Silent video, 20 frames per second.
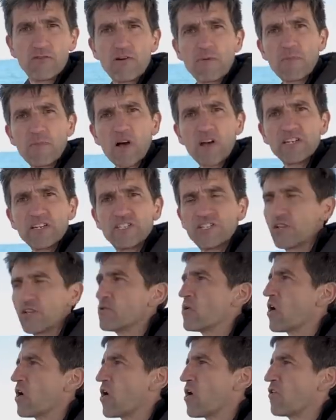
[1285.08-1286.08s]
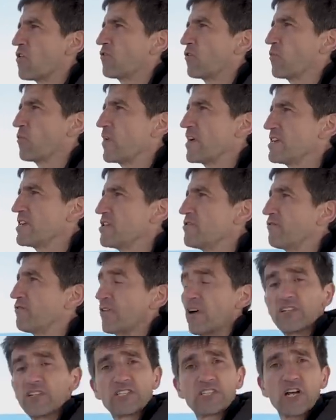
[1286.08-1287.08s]
reminds you of when you
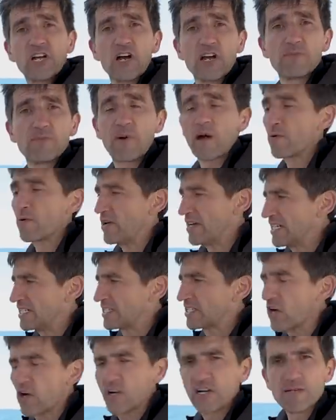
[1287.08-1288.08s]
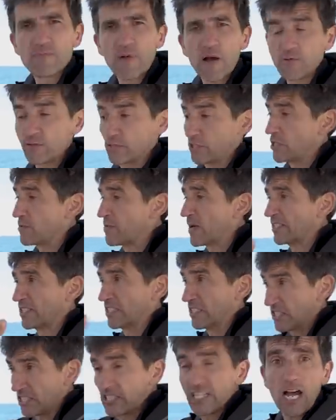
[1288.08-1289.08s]
first started boating in tiny boats and you
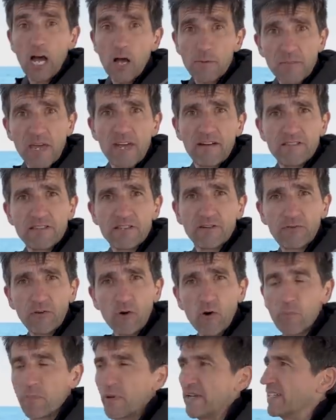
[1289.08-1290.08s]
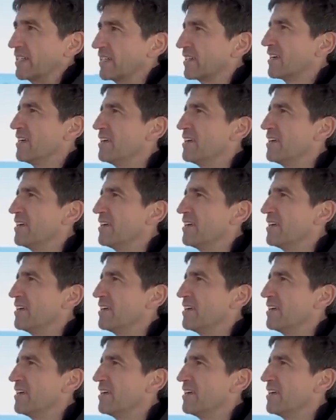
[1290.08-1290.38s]
basically sat up there in the forepeak.